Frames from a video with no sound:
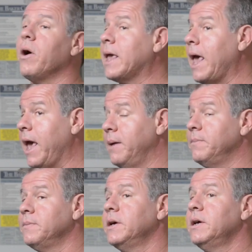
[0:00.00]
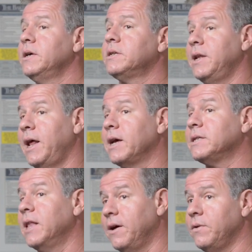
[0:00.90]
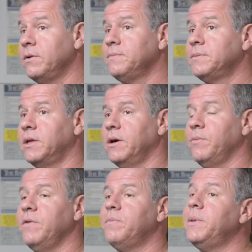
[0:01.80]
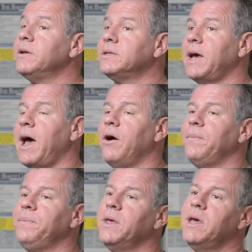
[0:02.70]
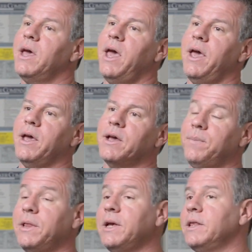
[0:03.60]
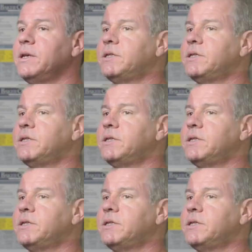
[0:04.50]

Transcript: our game to the next level, so that we've built out a completely